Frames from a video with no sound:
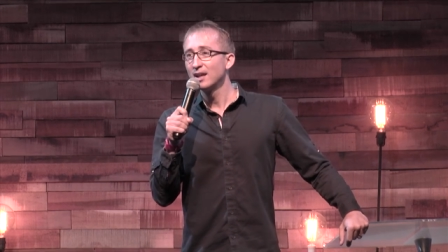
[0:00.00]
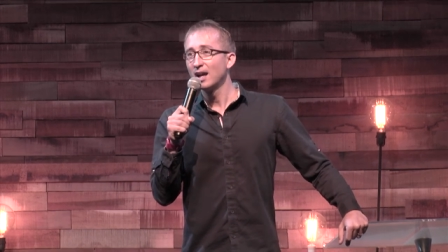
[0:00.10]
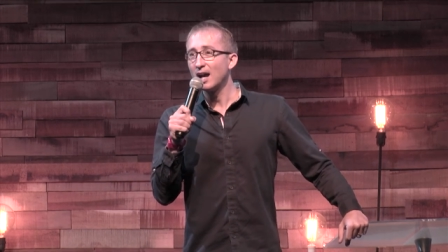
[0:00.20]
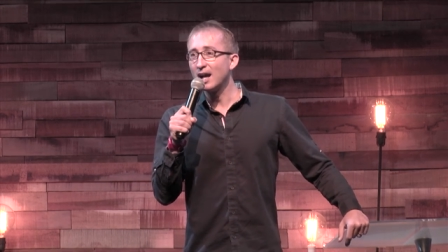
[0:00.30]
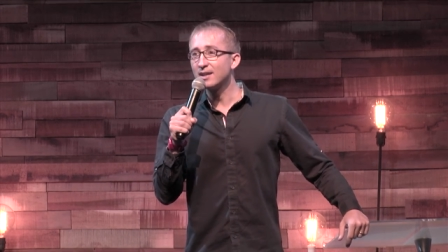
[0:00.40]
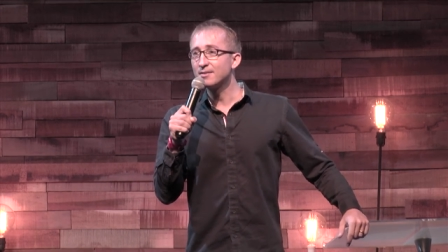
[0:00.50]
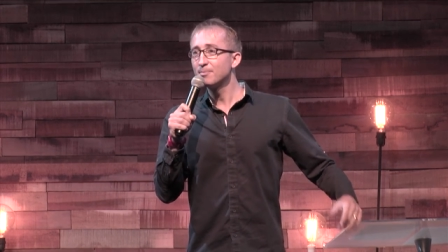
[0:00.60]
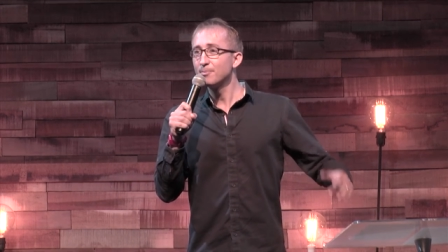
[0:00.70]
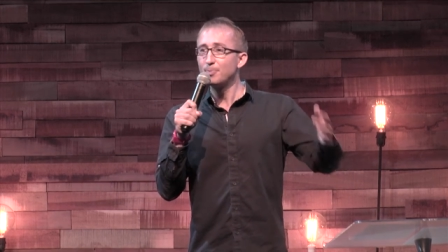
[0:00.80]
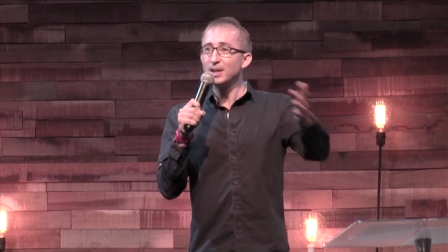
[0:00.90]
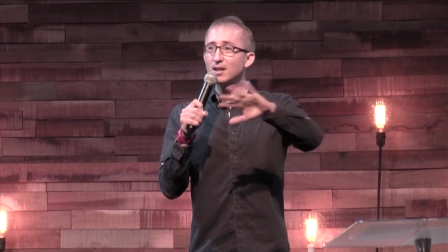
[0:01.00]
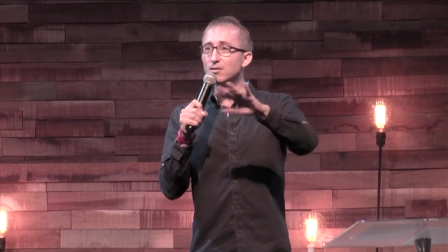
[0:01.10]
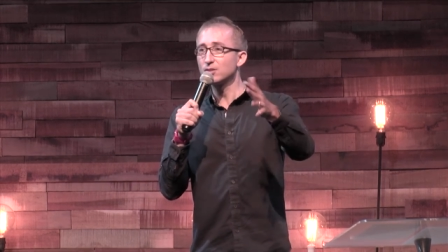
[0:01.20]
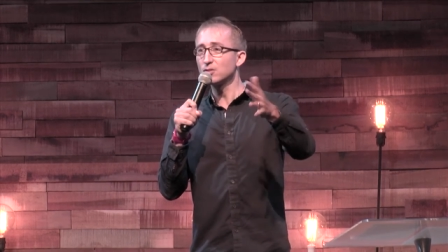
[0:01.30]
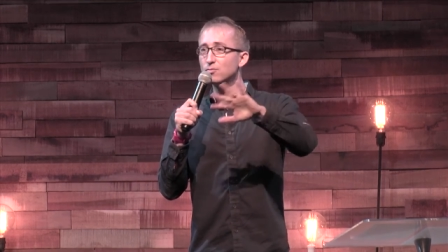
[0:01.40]
And being a
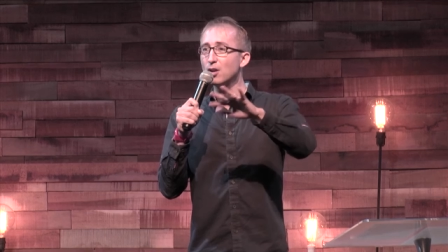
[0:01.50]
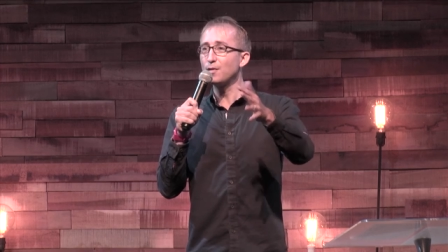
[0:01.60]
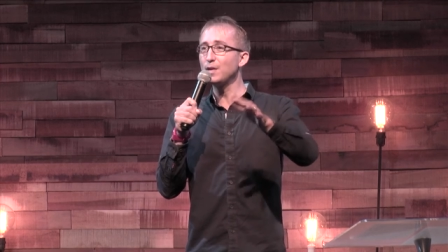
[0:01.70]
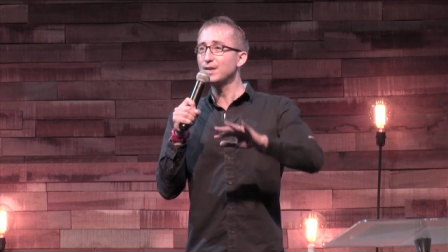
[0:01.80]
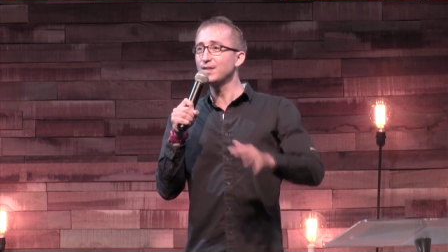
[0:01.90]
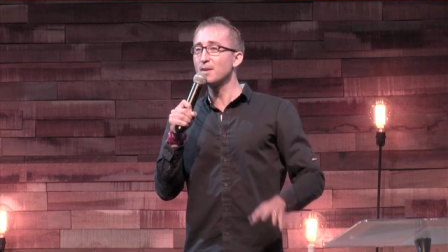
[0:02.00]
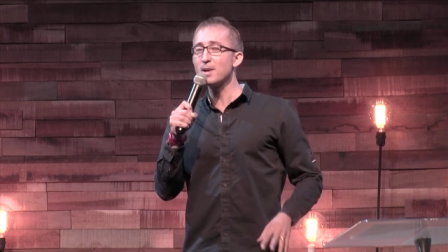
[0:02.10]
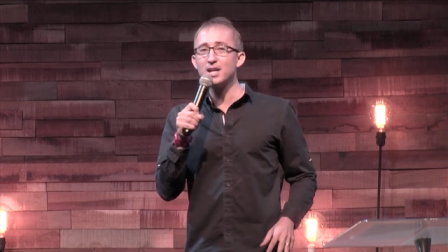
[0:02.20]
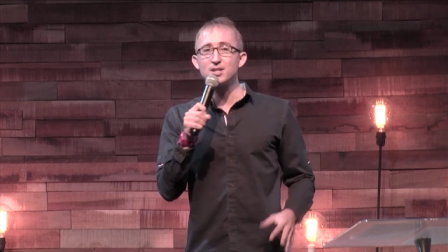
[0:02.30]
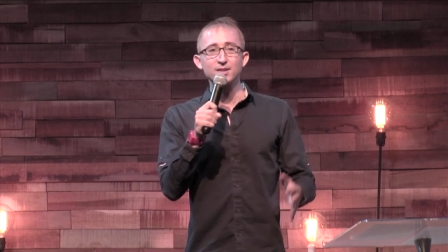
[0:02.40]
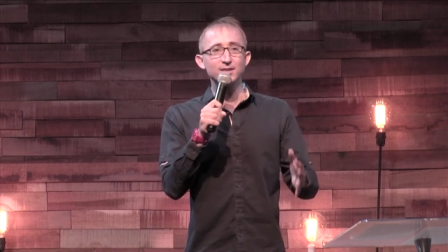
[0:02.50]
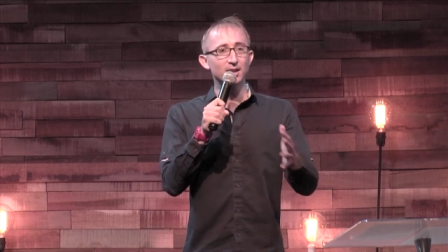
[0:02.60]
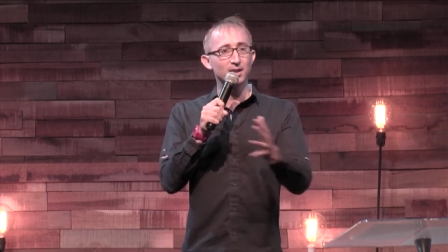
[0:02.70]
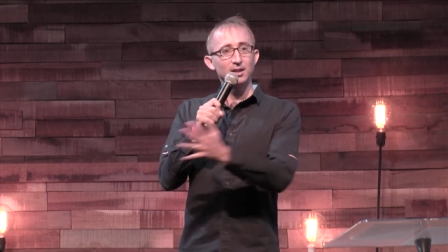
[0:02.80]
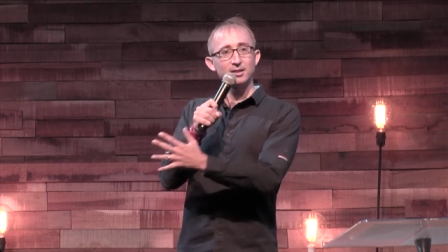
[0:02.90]
sort of roughly the same age as
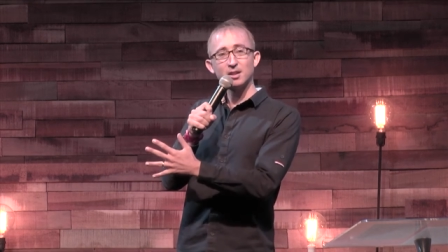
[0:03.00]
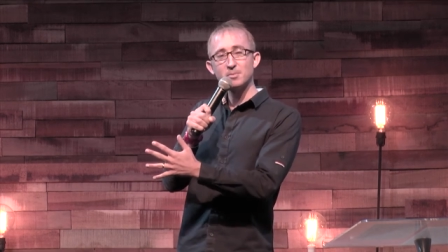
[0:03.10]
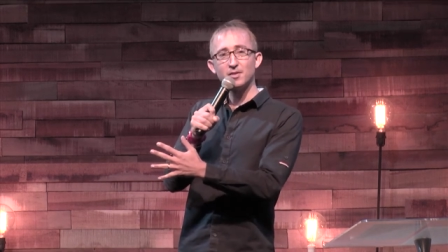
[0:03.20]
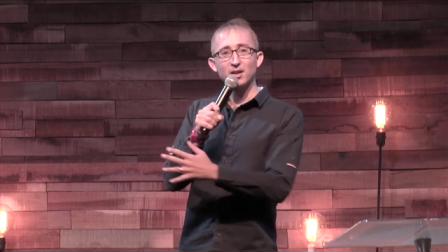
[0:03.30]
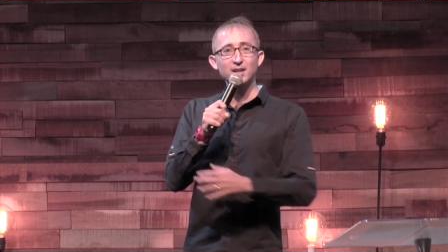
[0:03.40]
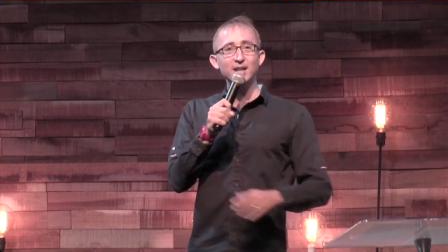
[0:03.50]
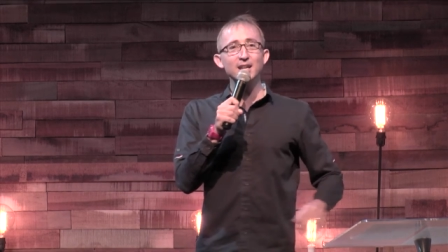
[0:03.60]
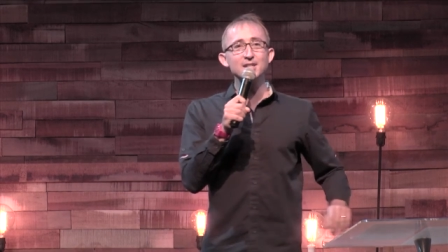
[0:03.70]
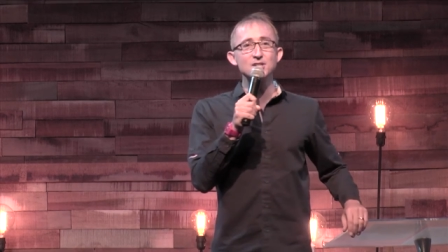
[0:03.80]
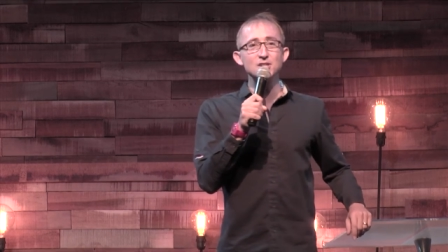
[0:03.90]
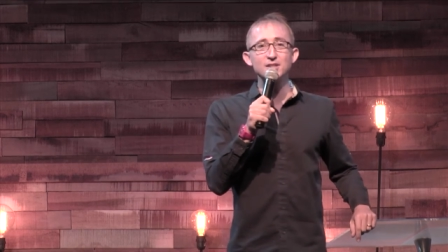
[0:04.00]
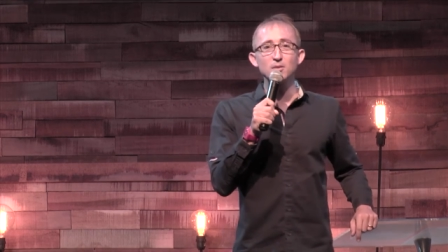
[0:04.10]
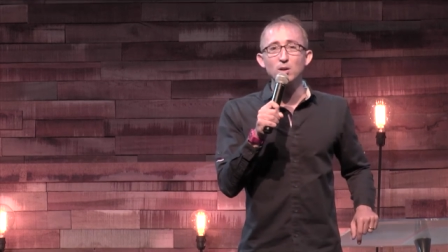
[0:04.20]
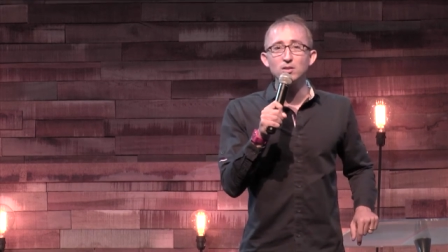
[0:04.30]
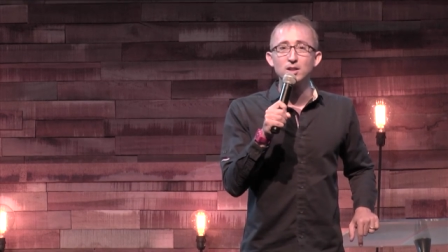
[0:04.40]
some of her kids, she said,
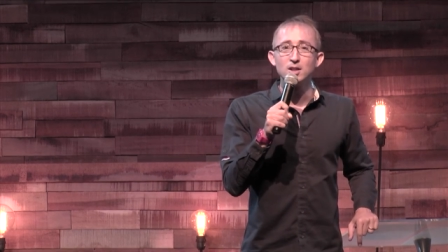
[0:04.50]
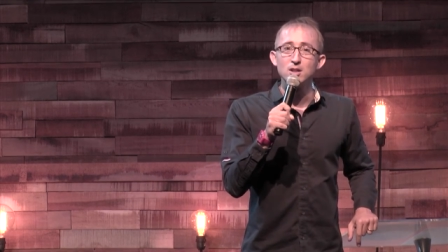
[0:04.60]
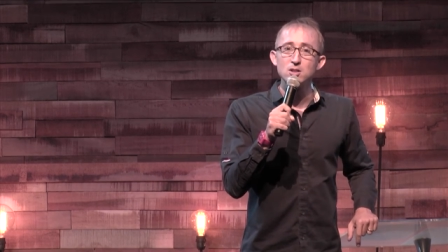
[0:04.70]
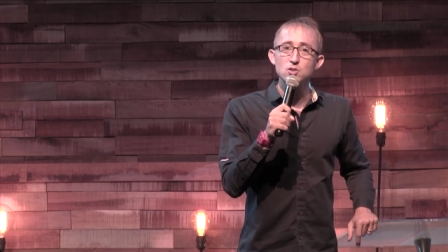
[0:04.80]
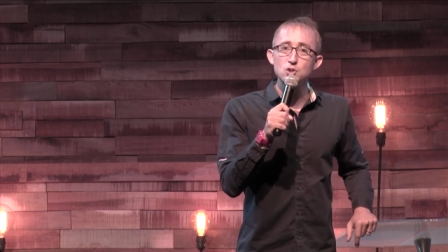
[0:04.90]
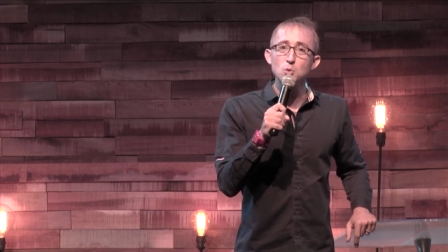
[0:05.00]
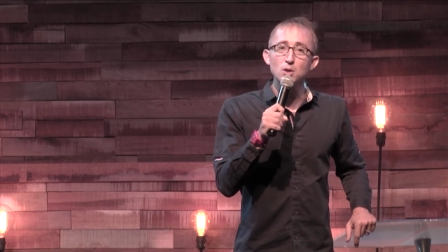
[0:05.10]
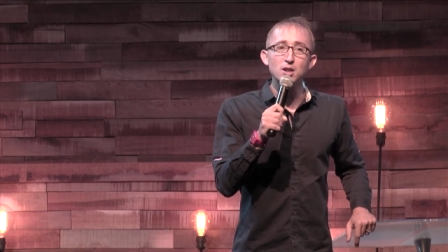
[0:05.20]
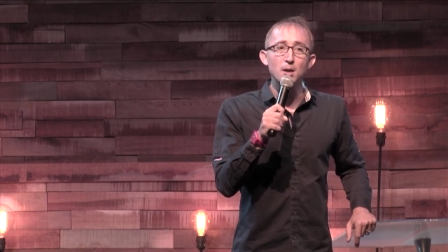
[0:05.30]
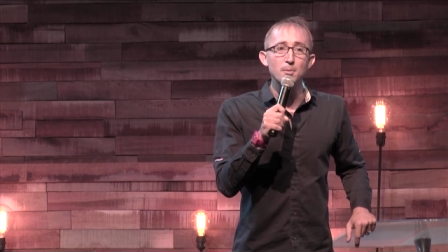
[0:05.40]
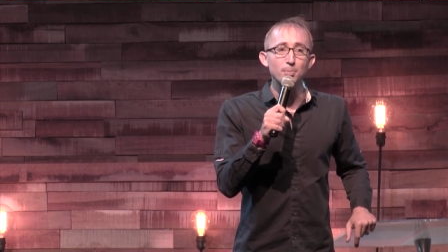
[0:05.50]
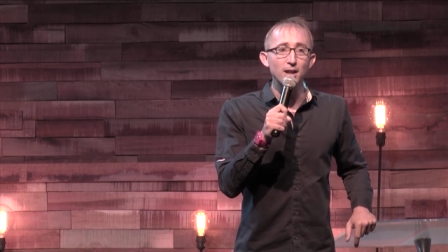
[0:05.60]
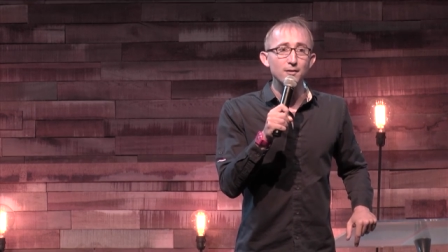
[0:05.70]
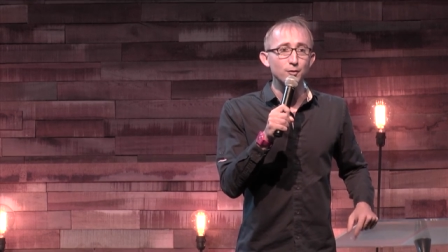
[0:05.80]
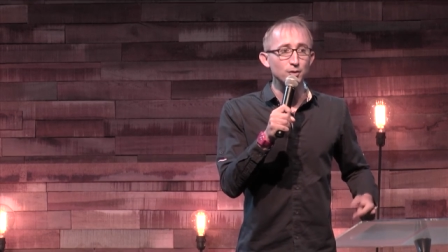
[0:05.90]
"Well, do you want to come and play
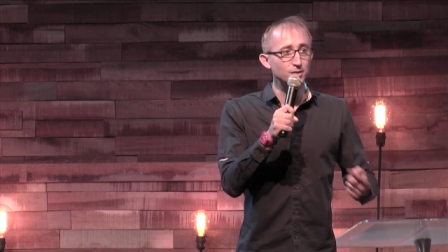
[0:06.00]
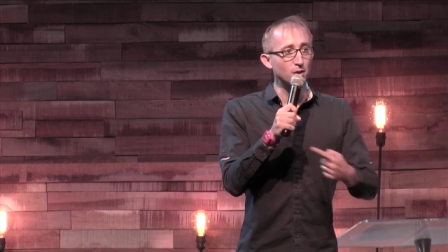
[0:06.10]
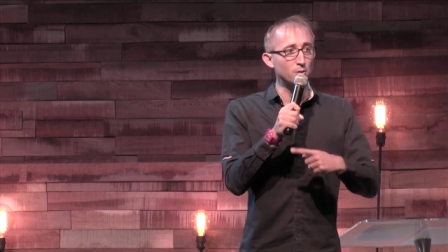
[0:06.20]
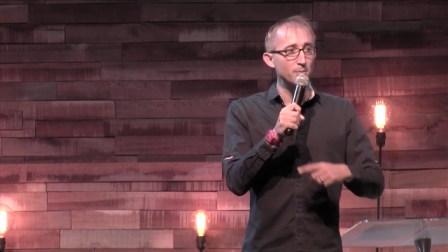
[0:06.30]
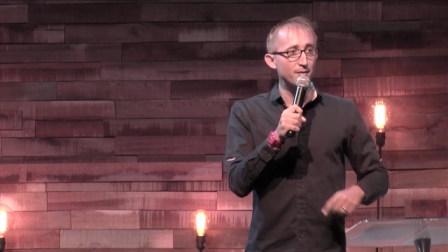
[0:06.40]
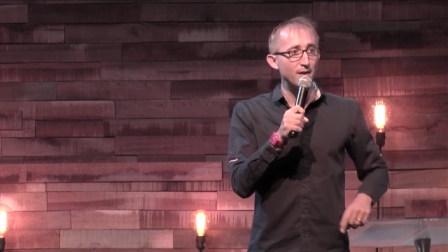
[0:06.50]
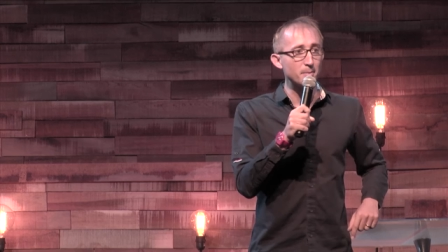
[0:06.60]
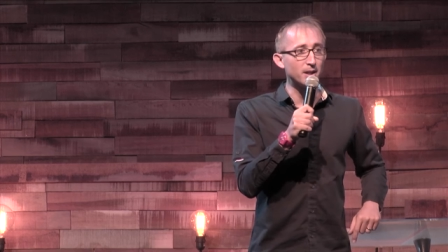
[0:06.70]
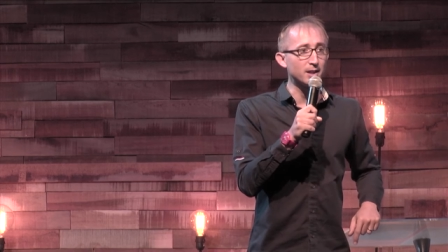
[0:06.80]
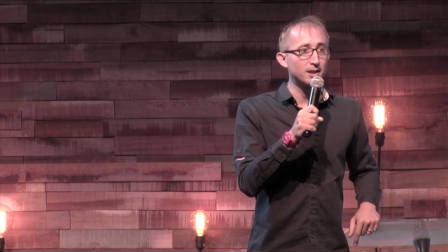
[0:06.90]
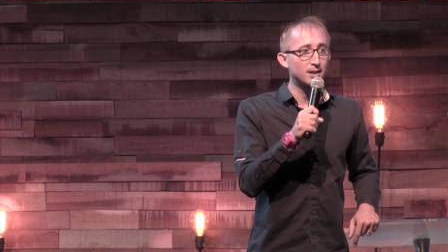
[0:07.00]
futsal with my family?"